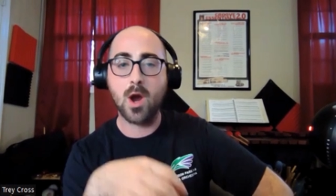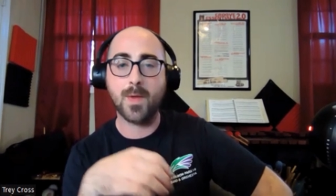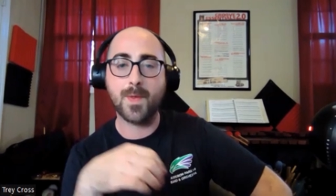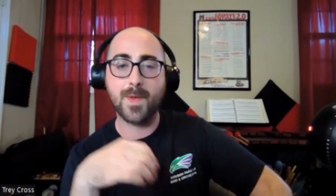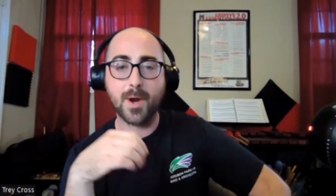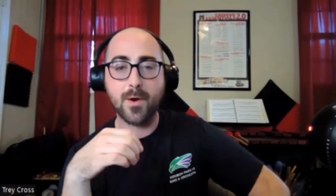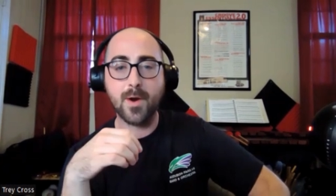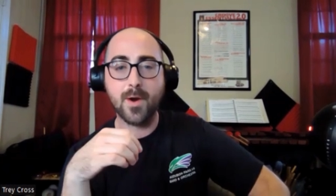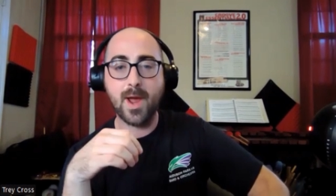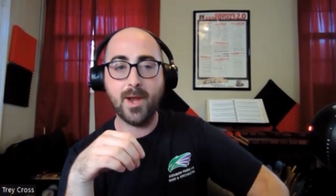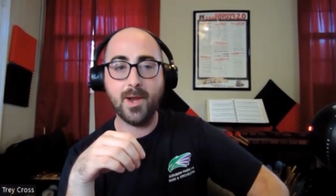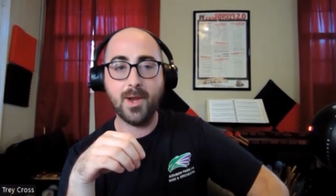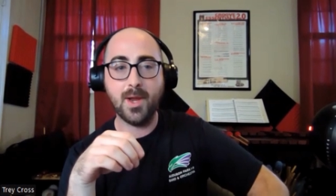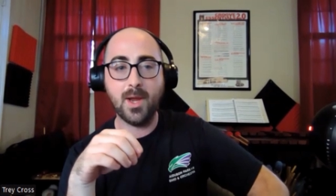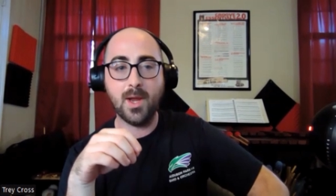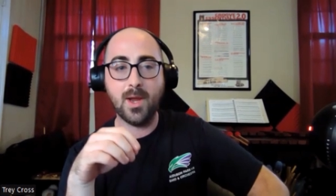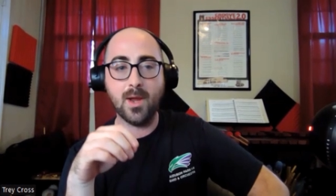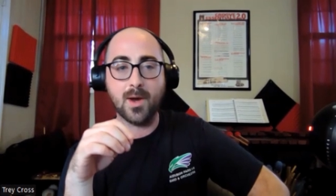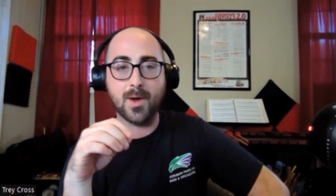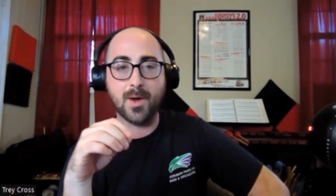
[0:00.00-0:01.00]
Are there
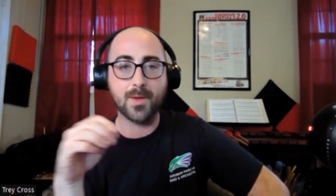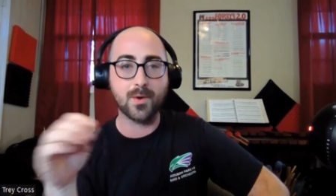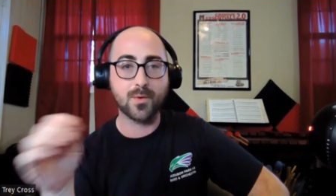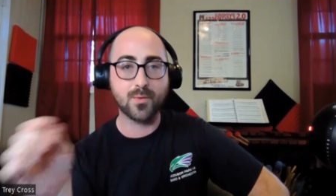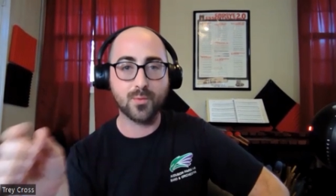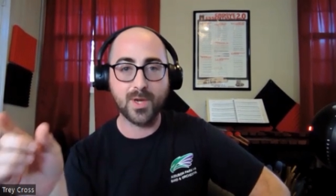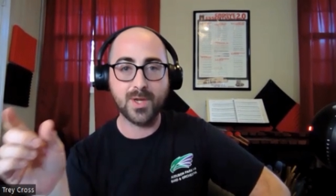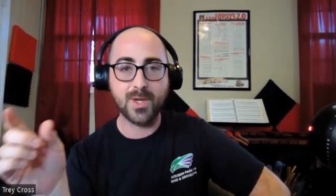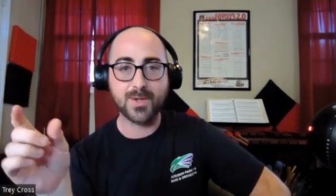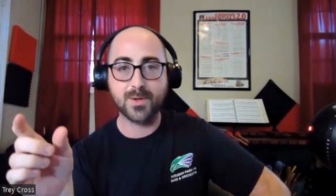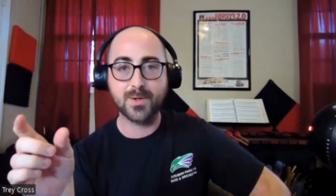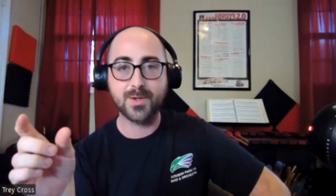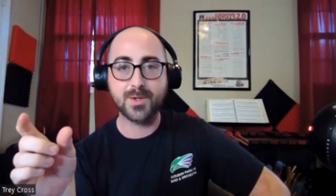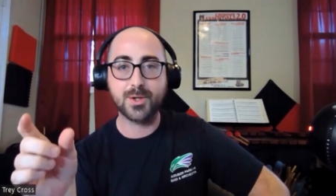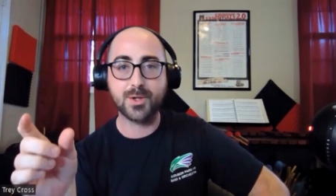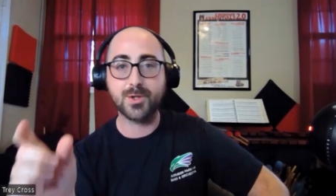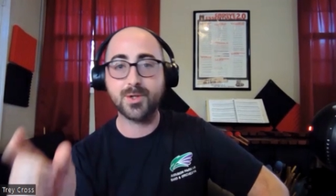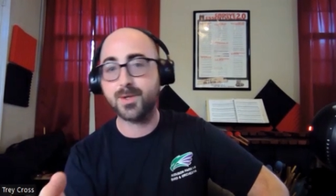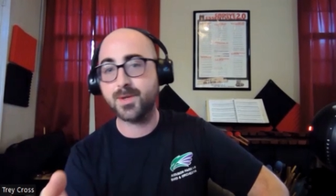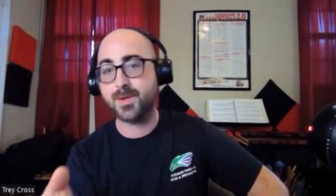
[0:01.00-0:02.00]
any other
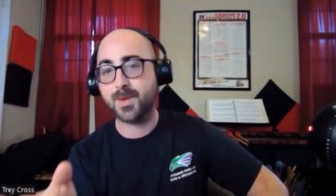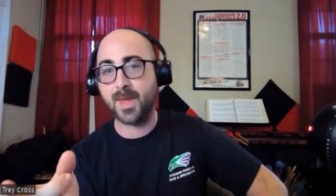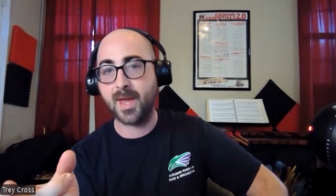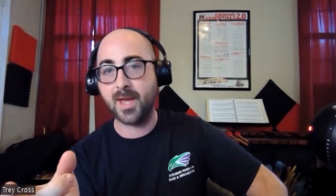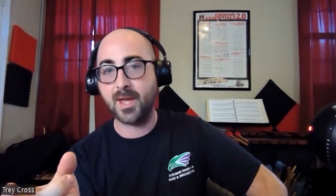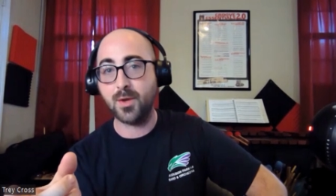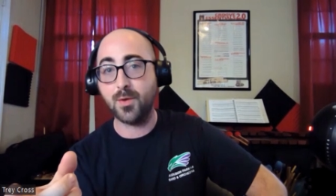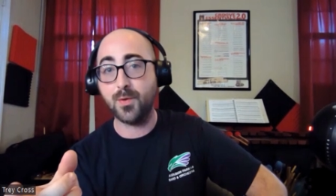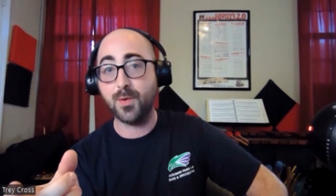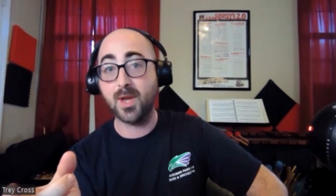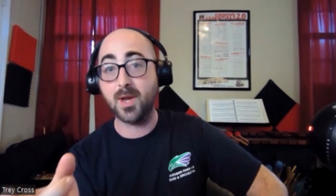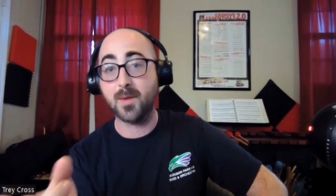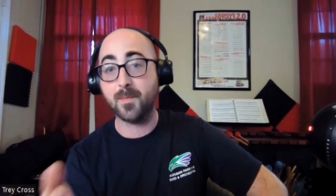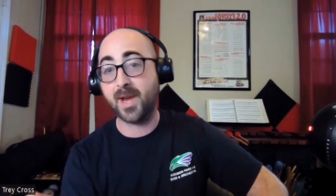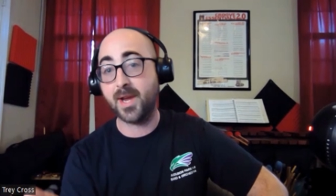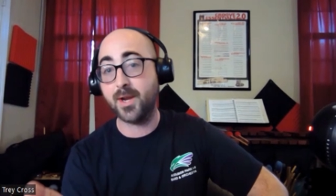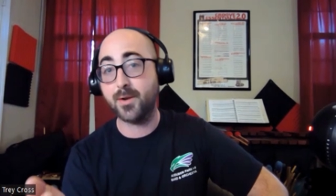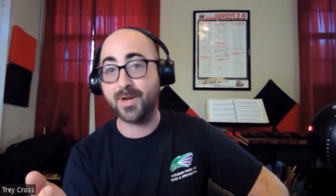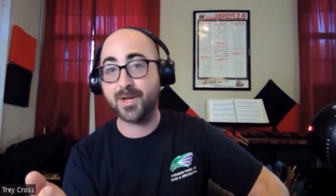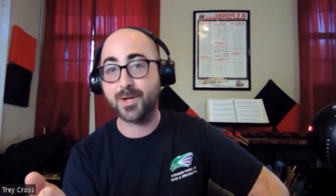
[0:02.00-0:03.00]
resources that you think
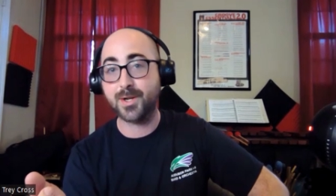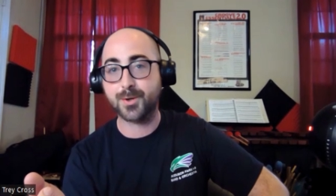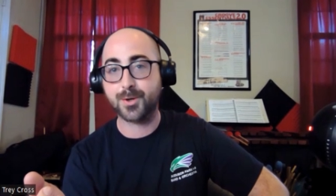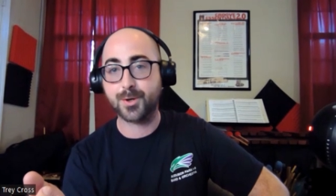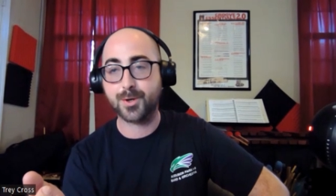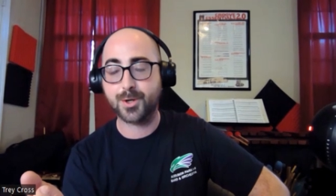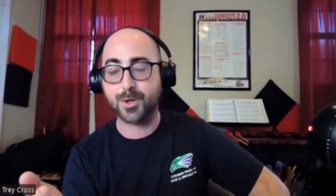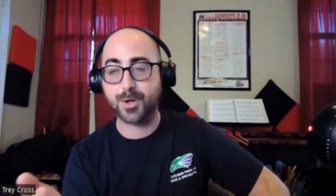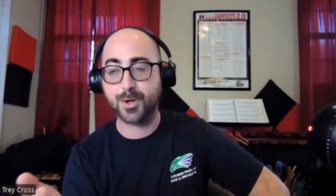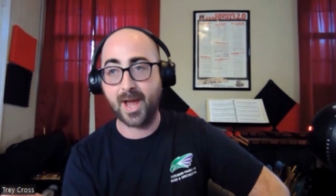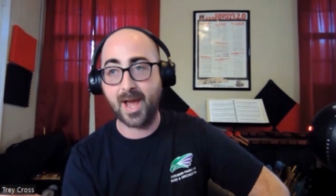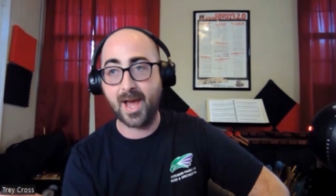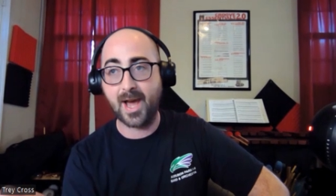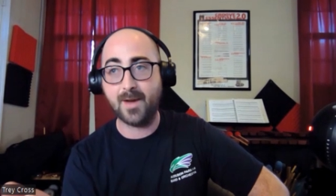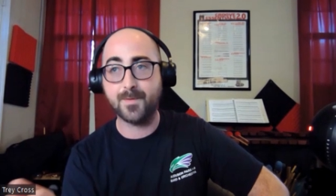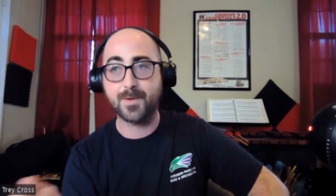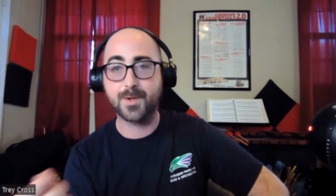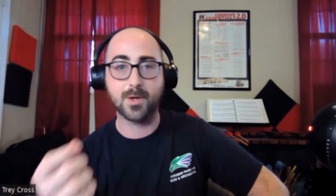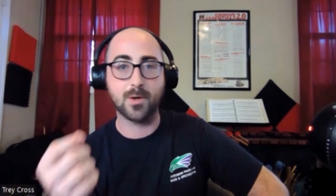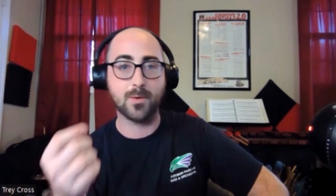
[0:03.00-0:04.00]
a band director should
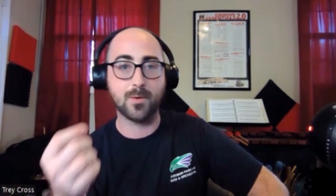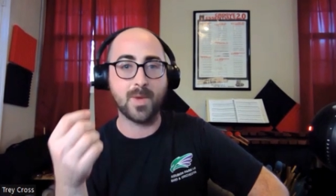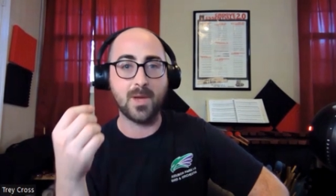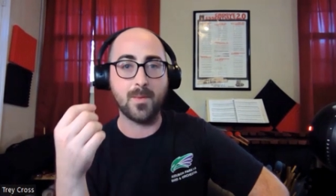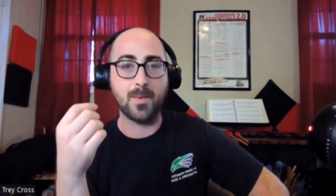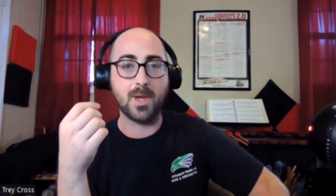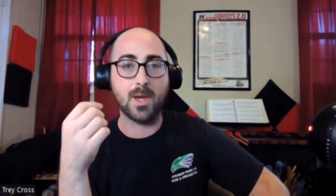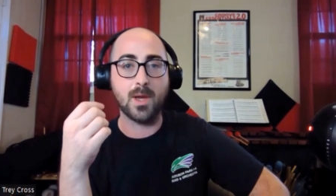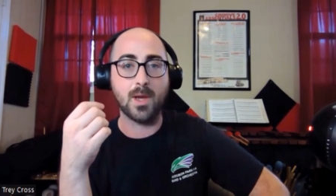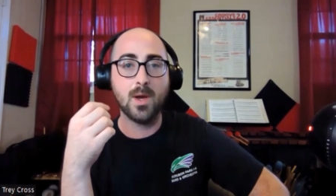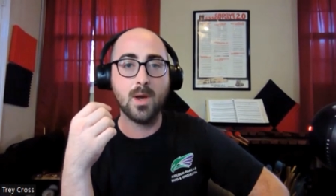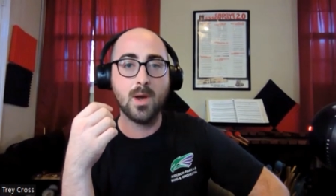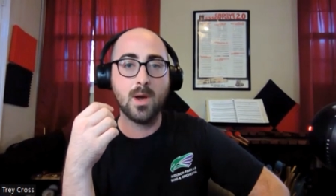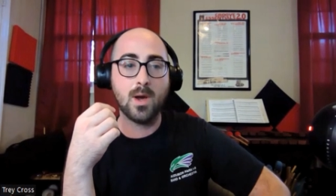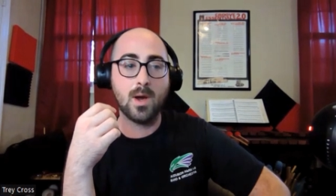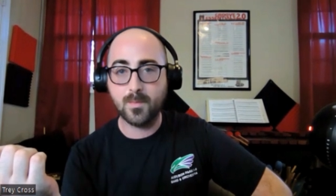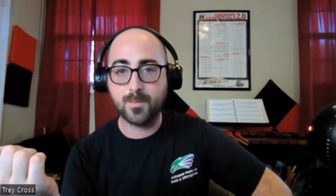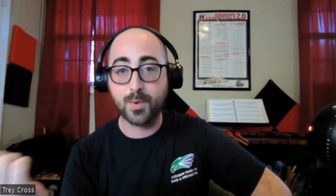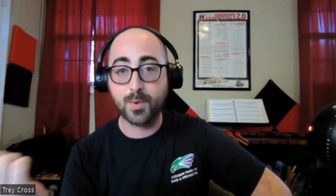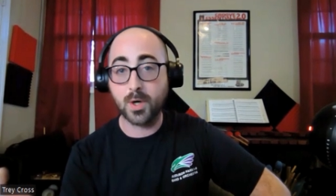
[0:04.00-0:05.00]
have? So maybe
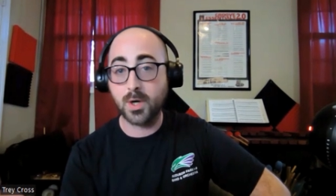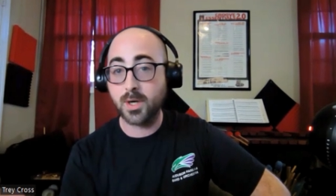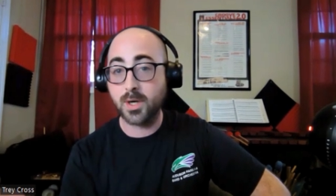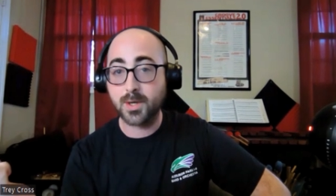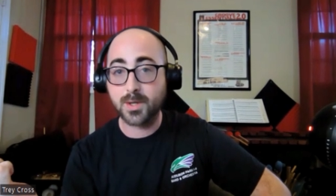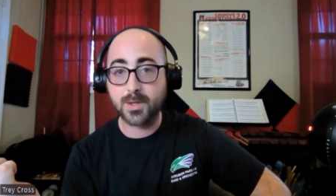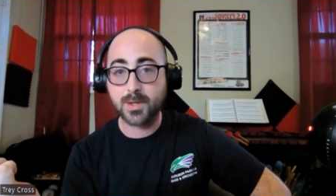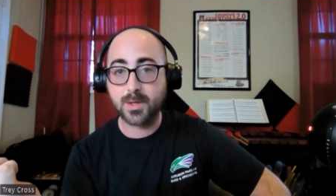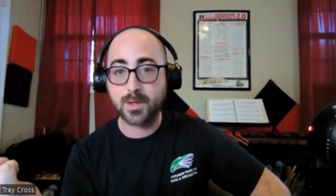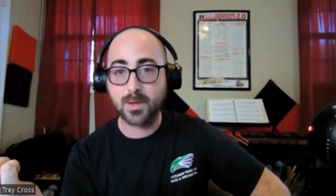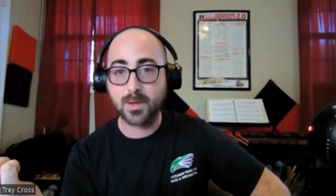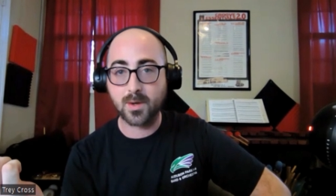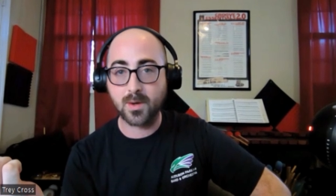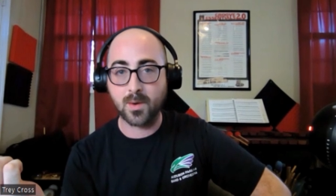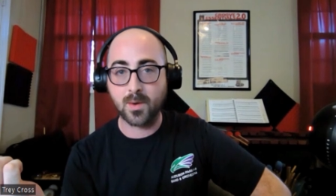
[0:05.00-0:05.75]
books